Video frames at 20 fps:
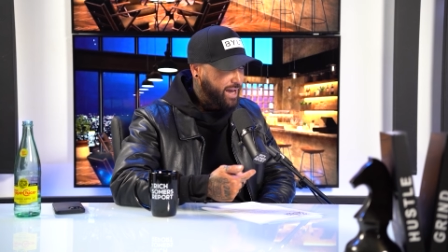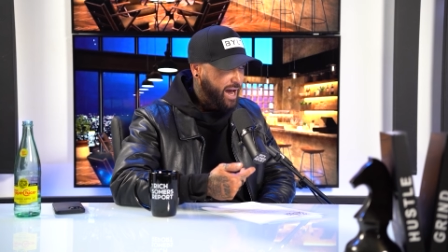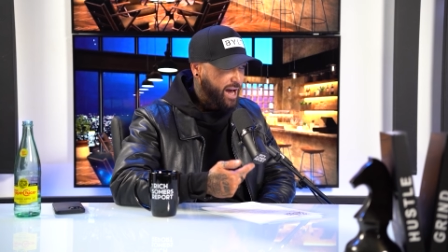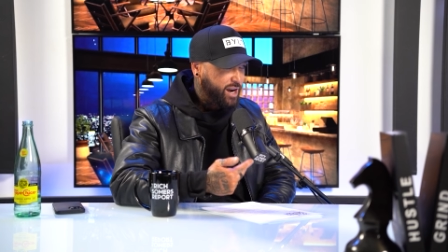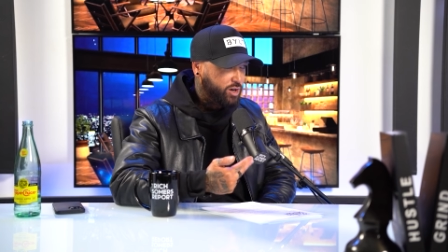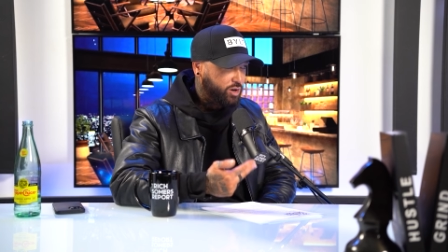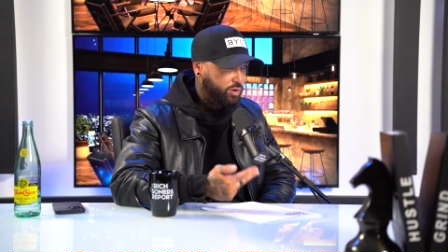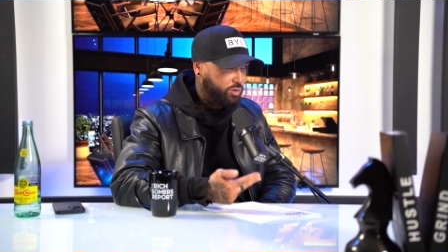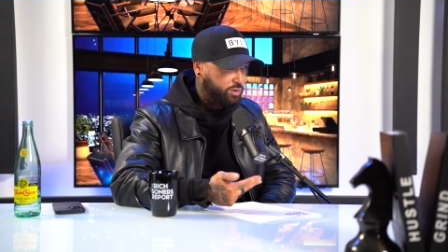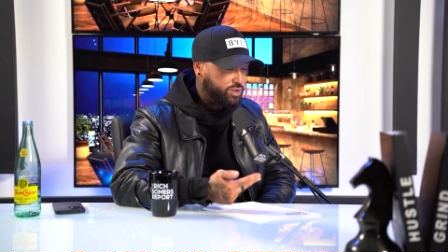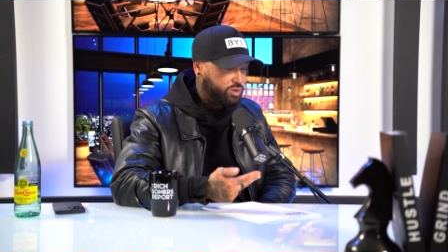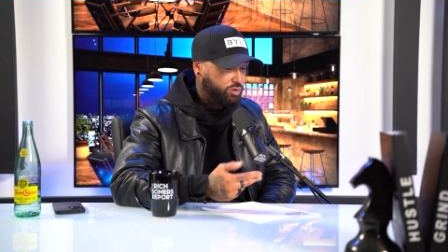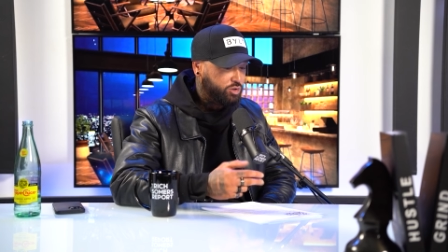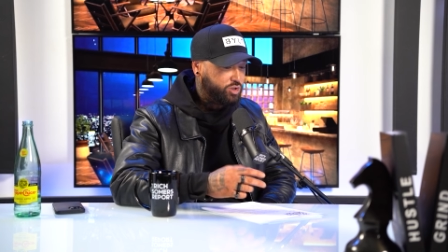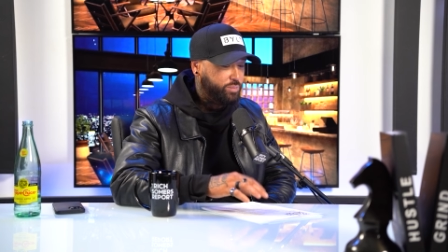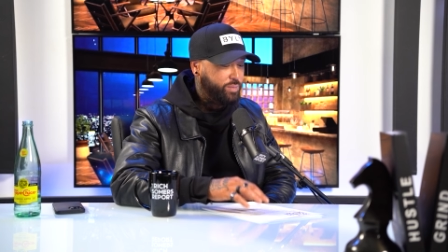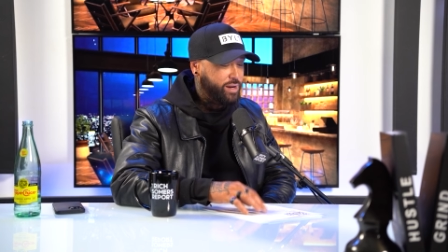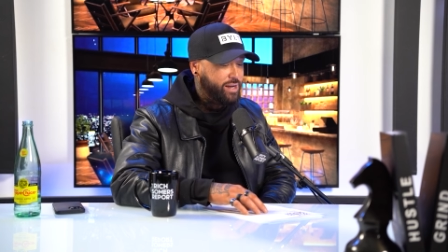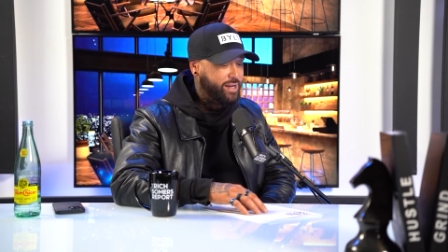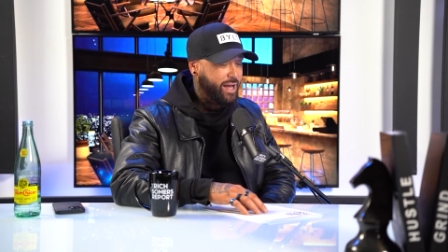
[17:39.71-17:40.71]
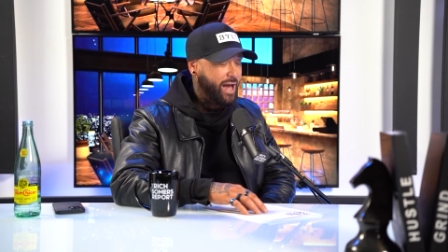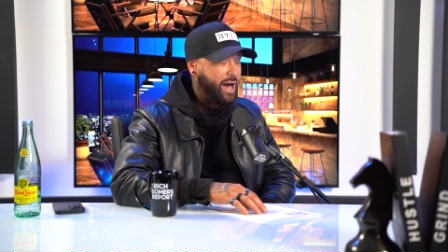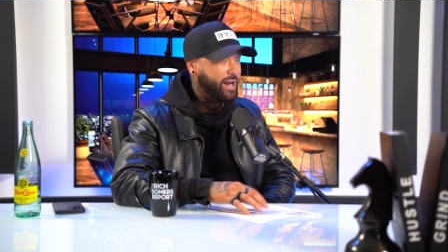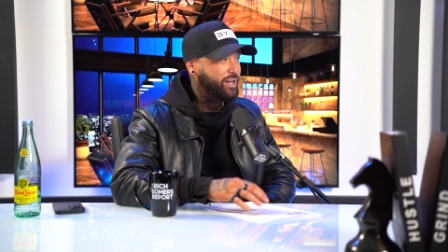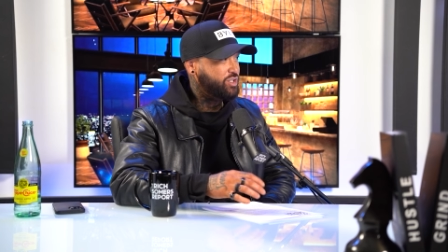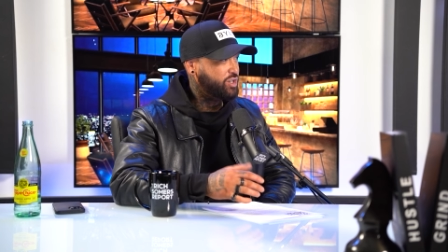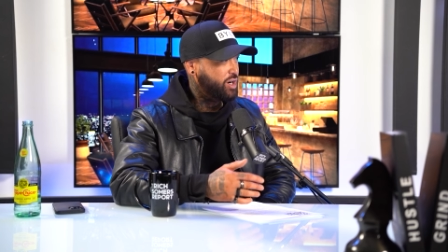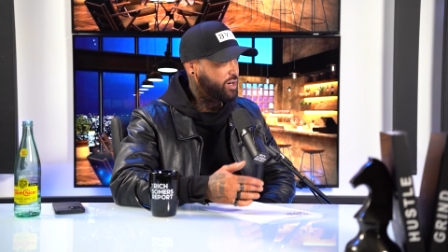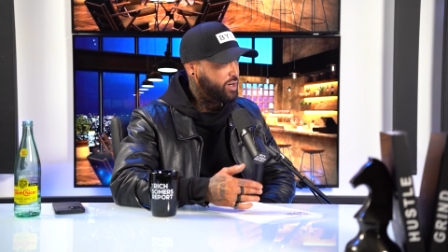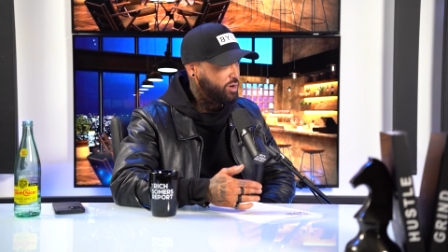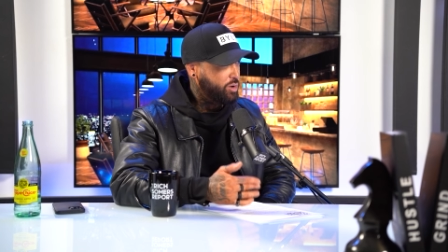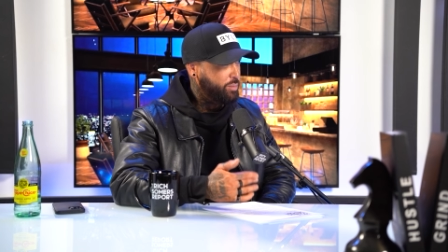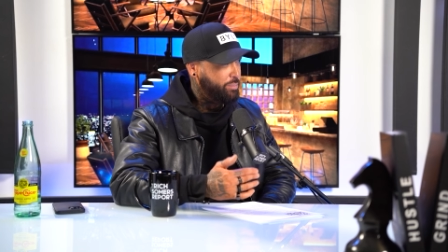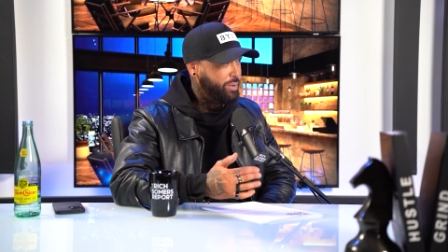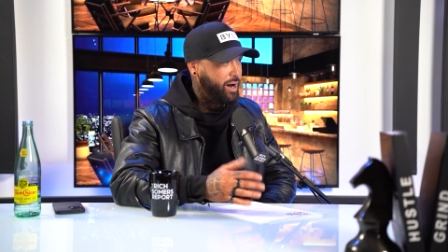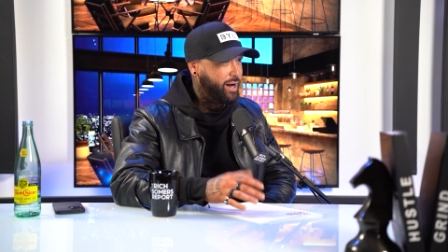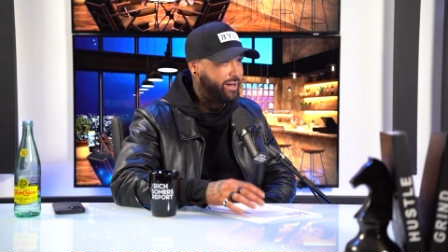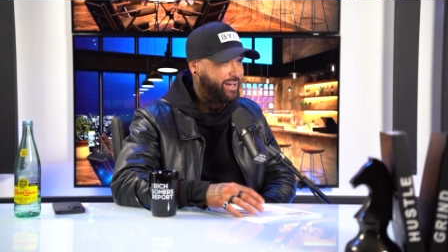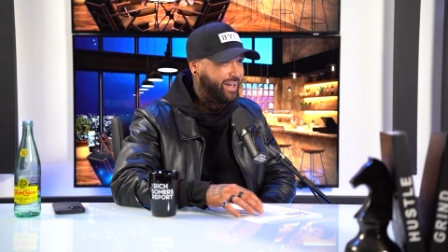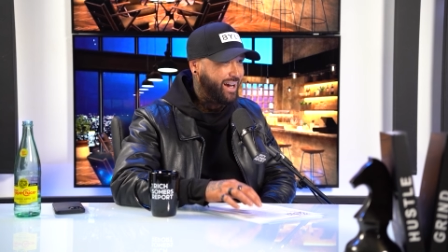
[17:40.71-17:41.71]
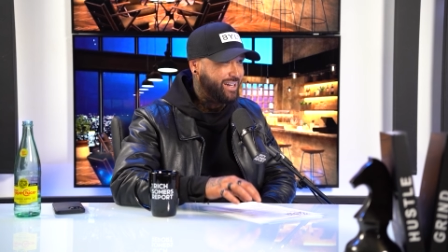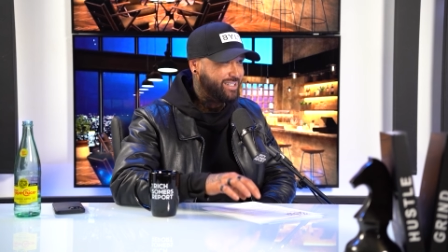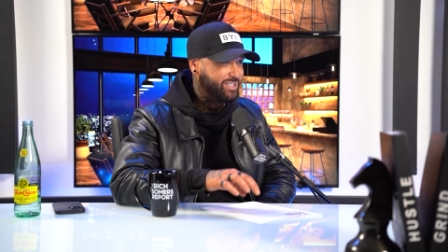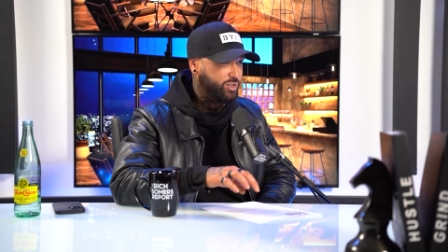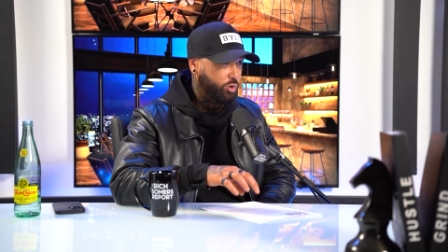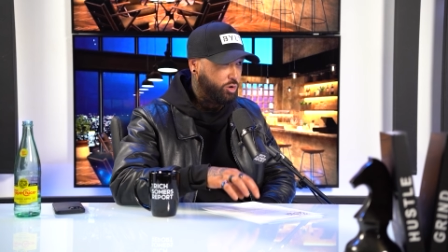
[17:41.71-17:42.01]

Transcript: how to grow on social media, how to start your own podcast,